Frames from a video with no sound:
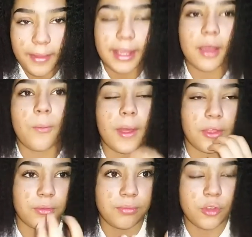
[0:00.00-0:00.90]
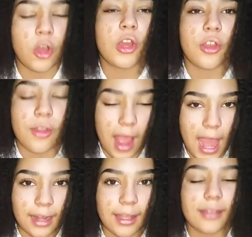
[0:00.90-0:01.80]
like with her dog in her
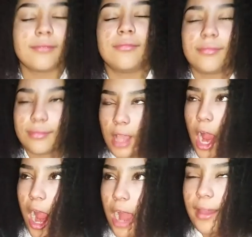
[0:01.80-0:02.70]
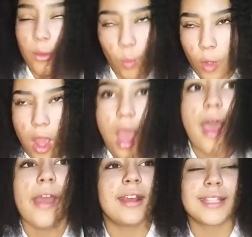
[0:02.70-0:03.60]
hand, like what?
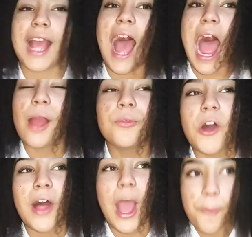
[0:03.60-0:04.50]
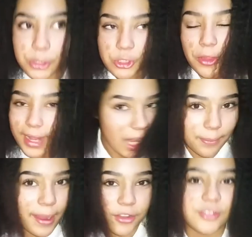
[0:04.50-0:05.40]
Because like I was not the kind
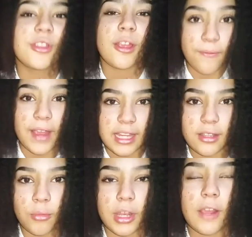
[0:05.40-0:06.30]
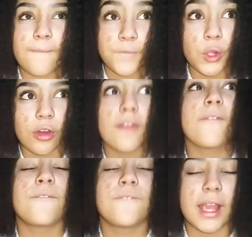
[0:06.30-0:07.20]
of person to like fight someone, like full on
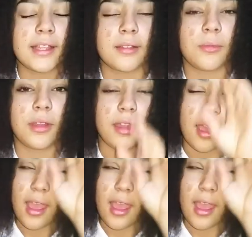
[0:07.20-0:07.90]
fight someone.